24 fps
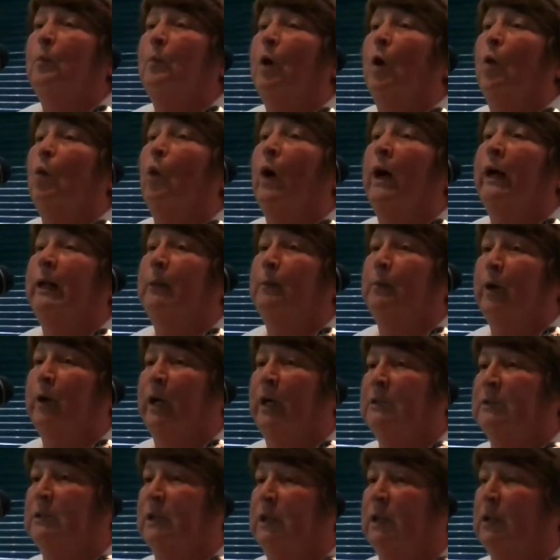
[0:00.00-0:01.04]
a wedding
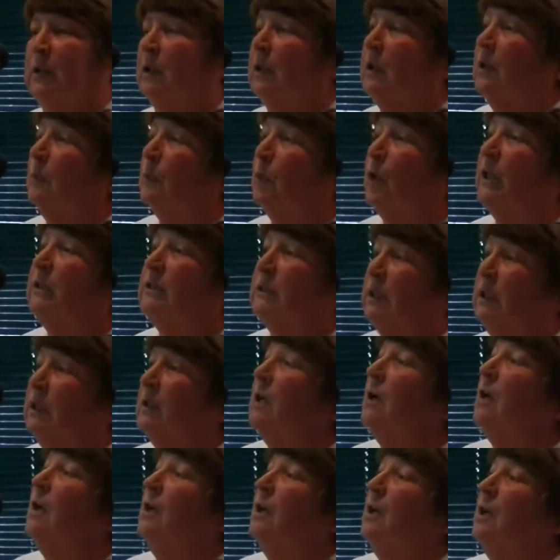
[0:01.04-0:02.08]
present,
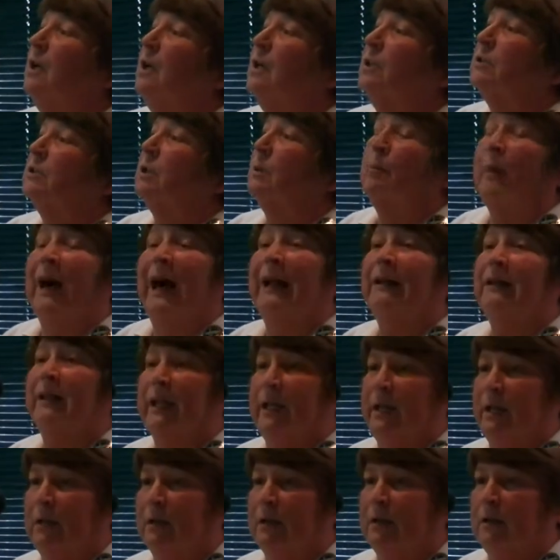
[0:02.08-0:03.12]
present to
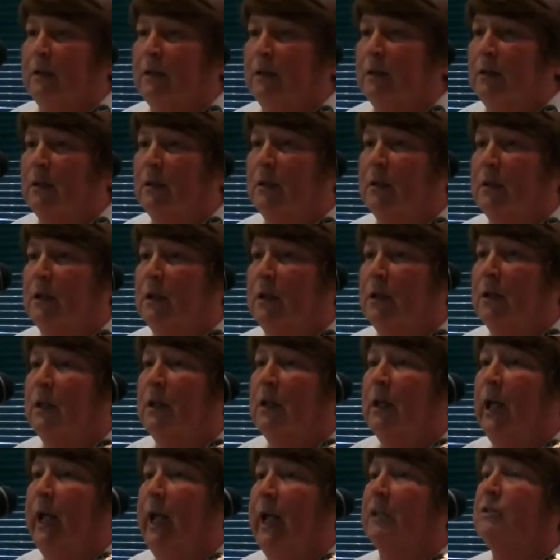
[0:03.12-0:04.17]
Molly
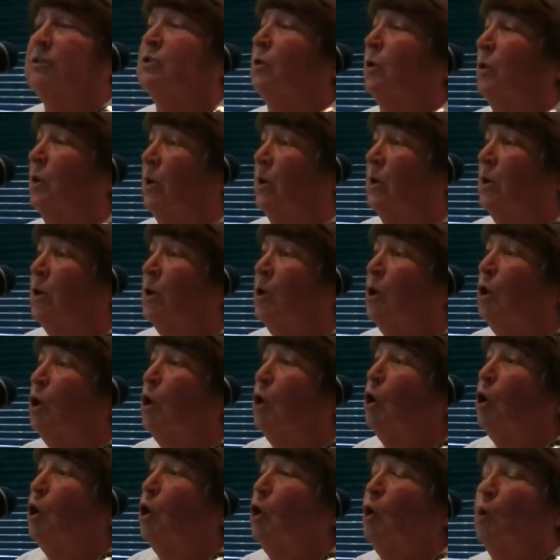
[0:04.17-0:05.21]
Estern,
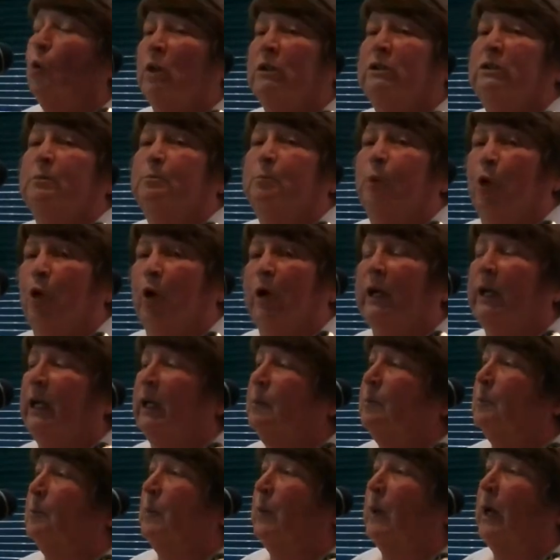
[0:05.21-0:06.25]
who was born
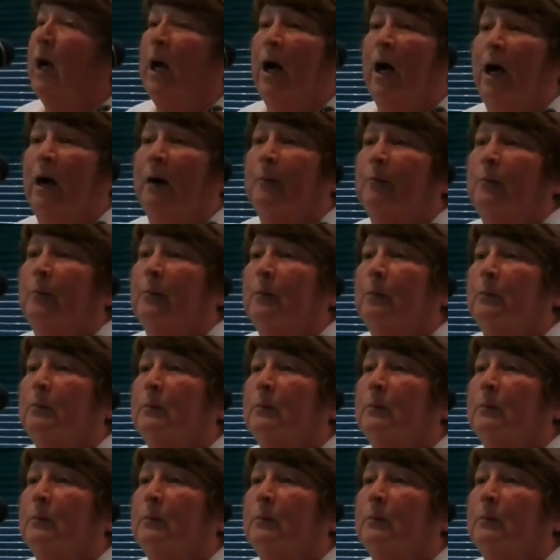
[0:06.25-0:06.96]
in um,